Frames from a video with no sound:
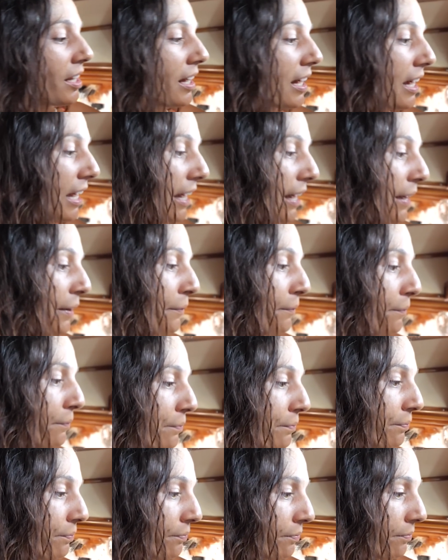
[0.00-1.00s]

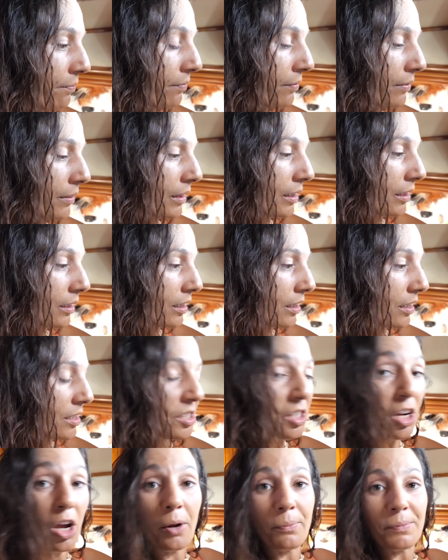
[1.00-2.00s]
Um,
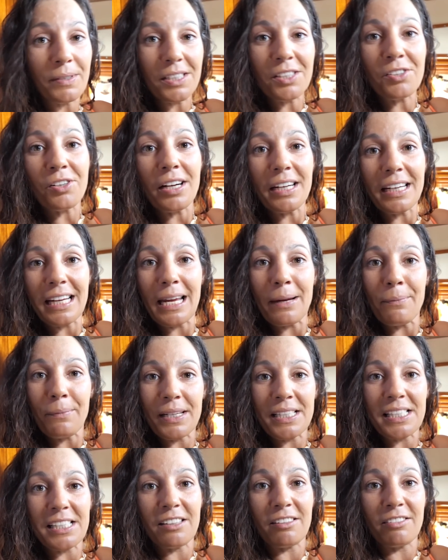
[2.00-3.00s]
so I'm just trying to keep
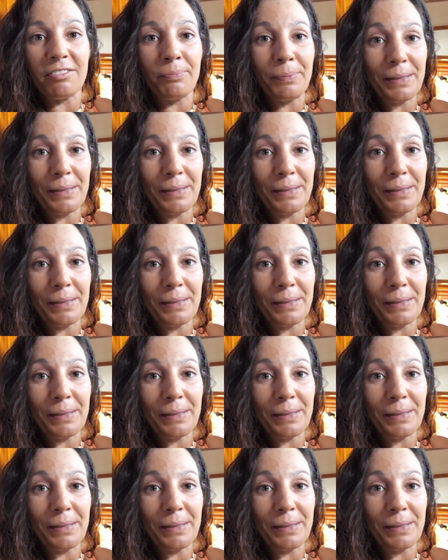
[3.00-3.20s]
myself